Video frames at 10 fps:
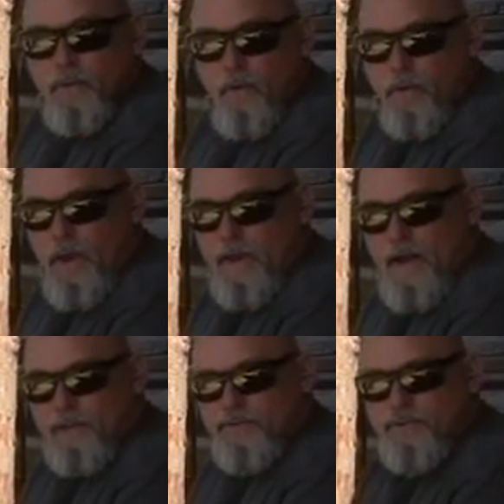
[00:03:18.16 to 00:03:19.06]
Okay
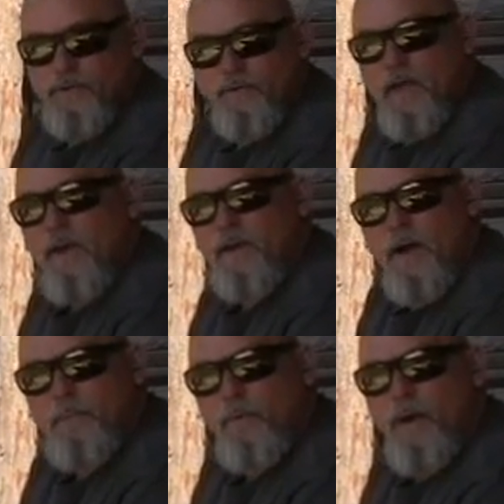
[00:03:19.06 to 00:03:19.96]
guys, since I've got a
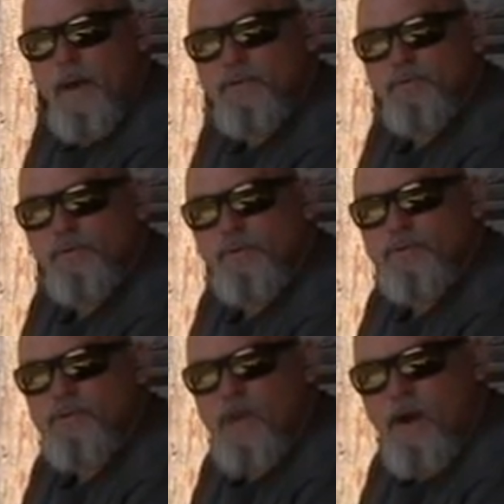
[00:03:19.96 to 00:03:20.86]
couple extra of the
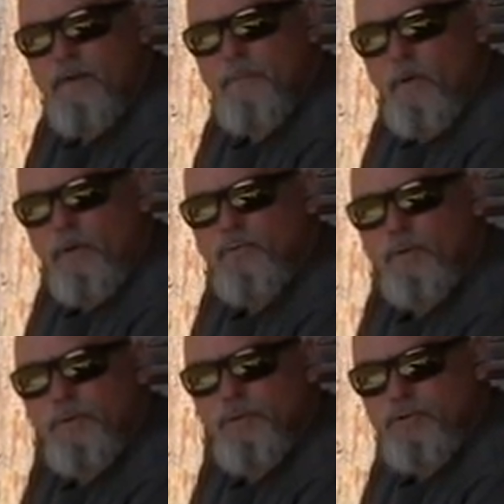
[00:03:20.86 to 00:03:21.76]
Sierra bullets,
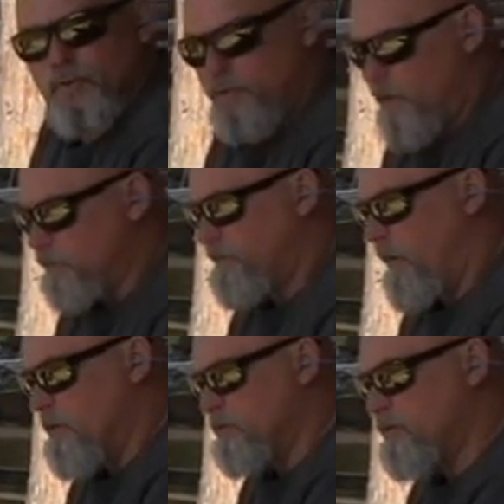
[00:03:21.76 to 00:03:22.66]
we're going to shoot those
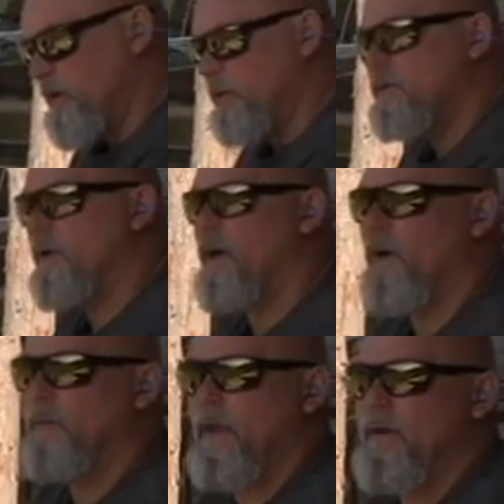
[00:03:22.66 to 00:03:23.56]
first to
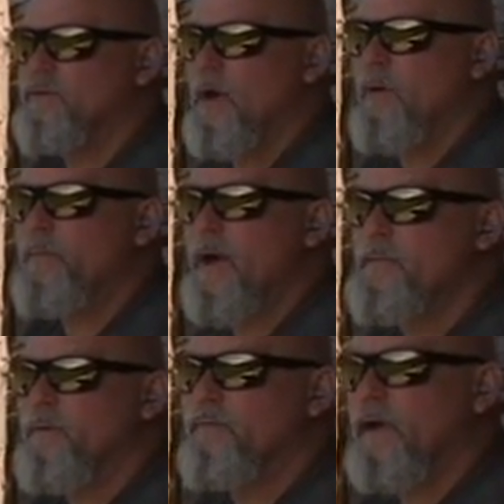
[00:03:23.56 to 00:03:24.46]
help get us on
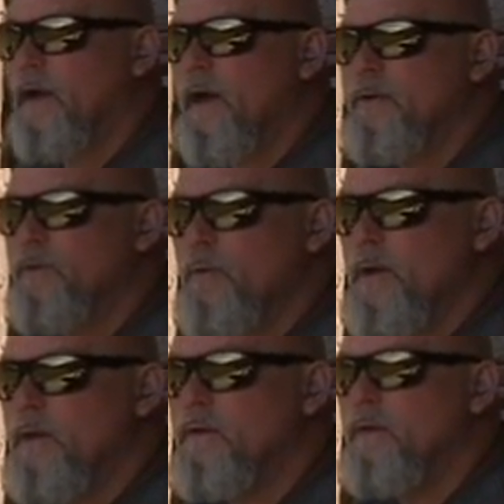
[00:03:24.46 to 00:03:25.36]
paper. If I got to do
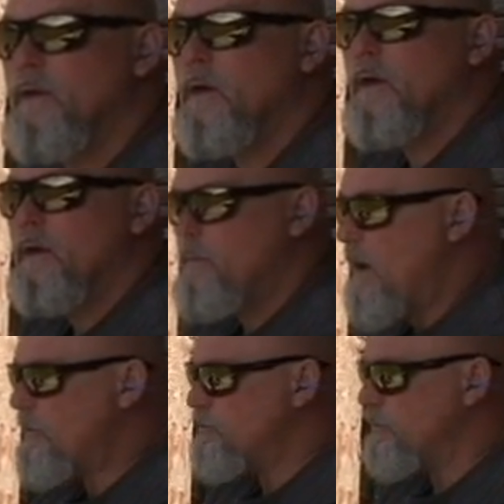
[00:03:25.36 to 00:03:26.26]
any
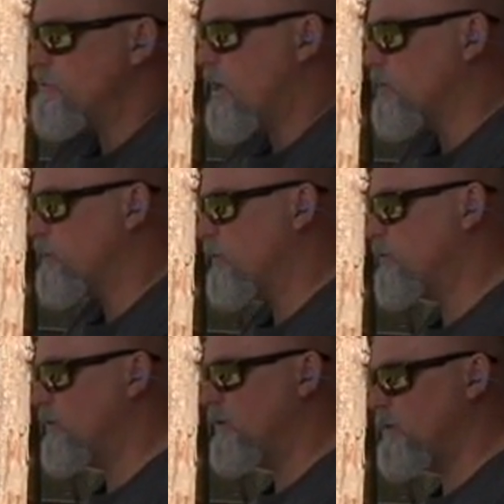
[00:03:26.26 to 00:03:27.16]
major
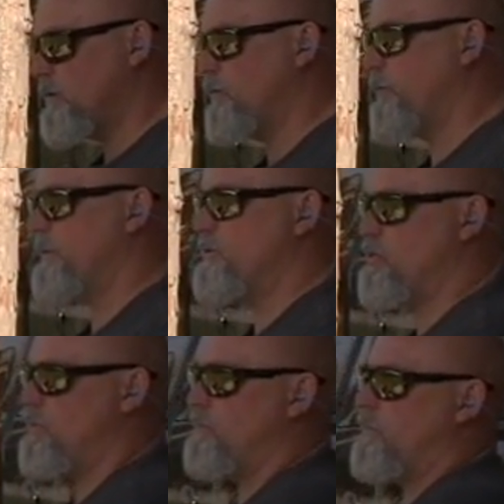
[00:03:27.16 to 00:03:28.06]
adjustments, we'll be
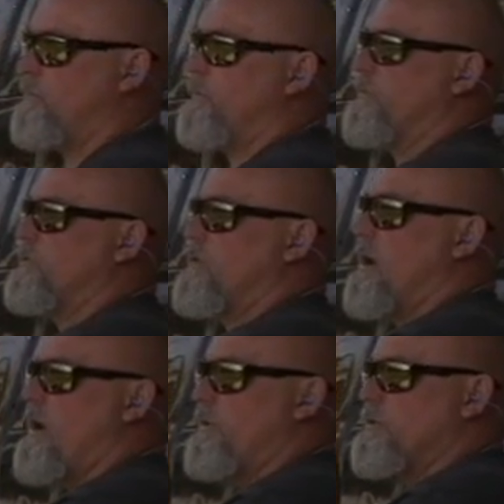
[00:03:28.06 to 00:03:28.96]
shooting with the
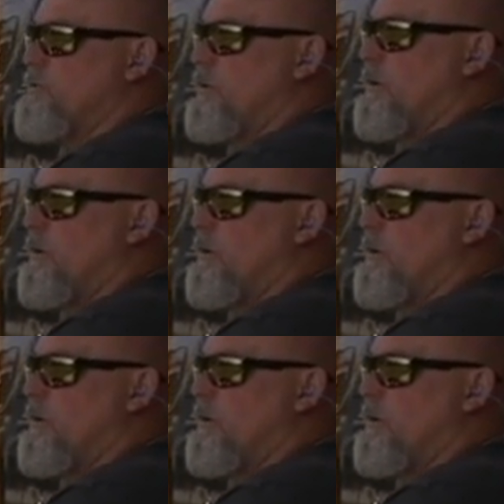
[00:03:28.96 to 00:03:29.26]
Sierras.